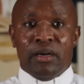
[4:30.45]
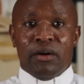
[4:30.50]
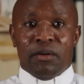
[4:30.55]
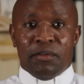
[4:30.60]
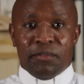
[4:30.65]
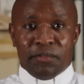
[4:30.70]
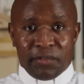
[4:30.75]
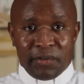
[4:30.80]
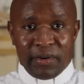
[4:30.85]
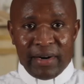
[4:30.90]

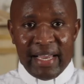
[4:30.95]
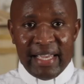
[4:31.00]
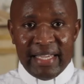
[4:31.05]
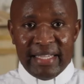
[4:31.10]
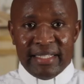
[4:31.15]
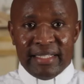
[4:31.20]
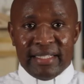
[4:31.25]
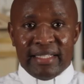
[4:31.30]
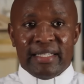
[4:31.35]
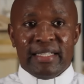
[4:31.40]
of
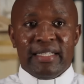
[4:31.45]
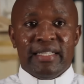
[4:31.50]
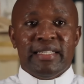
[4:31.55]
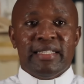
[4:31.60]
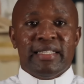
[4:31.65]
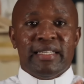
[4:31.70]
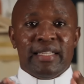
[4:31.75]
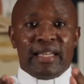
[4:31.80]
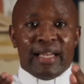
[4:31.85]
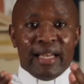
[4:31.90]
Christ
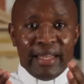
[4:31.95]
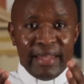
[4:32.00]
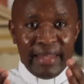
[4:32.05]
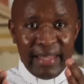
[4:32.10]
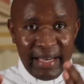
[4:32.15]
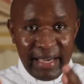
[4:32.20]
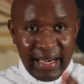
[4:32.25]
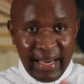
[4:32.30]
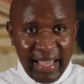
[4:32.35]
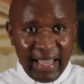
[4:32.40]
is
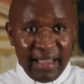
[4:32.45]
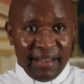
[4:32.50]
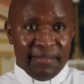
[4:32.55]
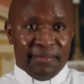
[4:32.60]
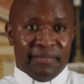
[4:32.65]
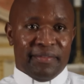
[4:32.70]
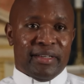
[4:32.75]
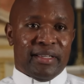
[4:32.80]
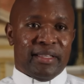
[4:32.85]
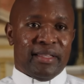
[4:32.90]
the love
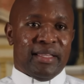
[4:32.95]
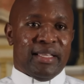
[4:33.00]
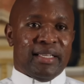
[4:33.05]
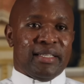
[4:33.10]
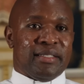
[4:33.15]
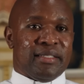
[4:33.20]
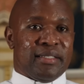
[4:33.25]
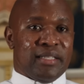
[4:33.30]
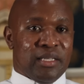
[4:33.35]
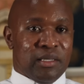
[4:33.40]
that
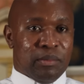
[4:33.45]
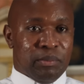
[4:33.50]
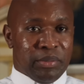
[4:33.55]
St.